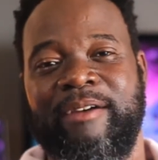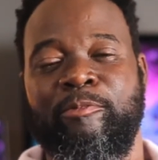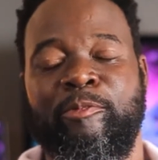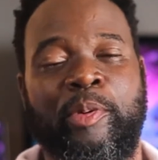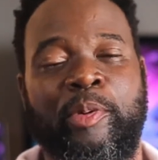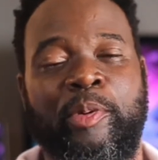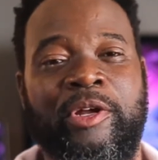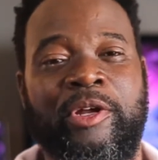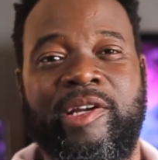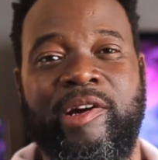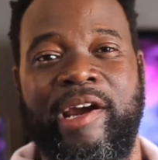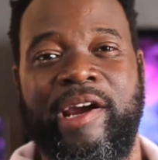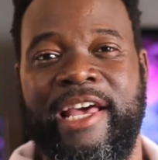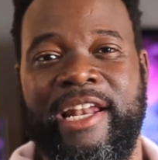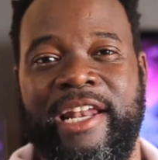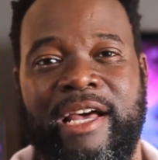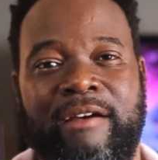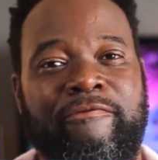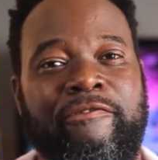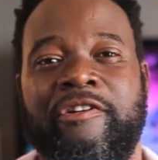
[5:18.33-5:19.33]
put their
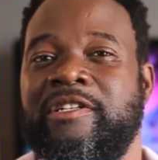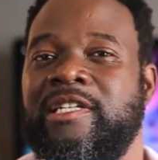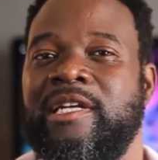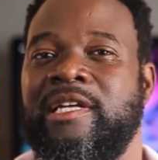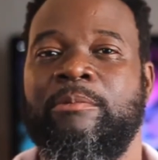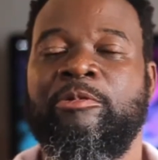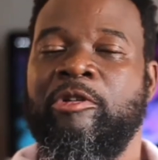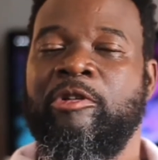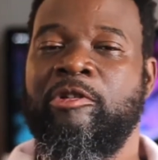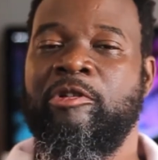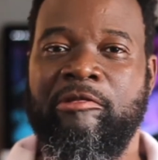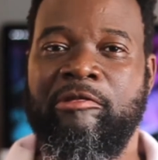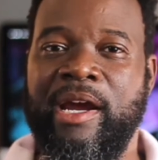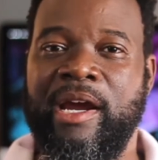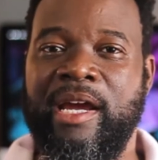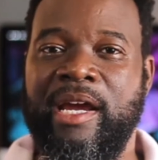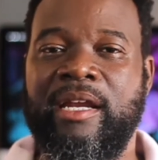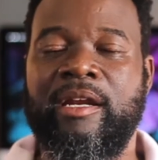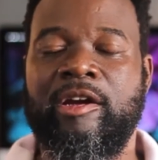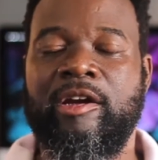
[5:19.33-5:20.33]
hand up for some
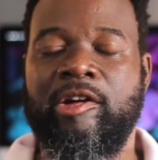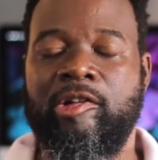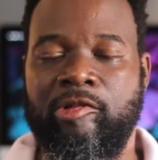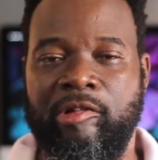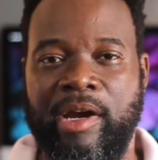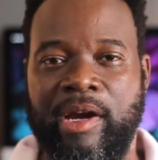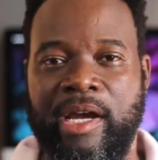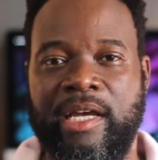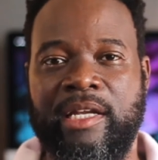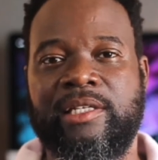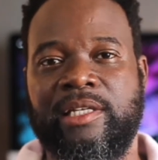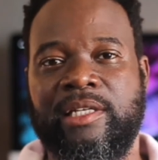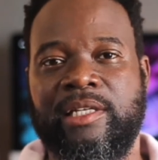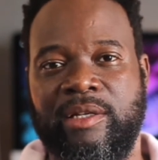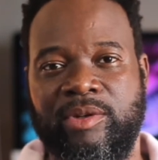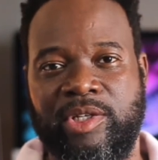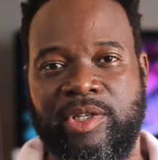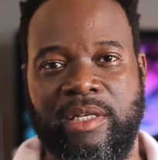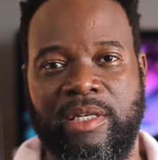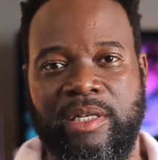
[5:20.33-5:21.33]
great
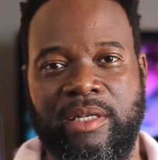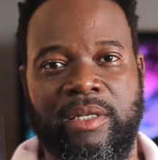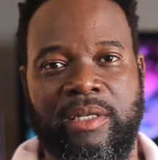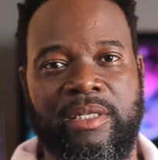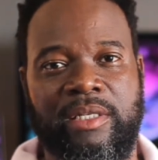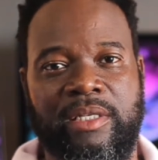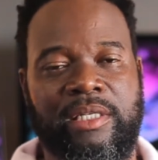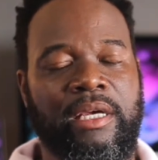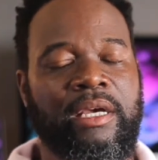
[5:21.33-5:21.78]
solutions,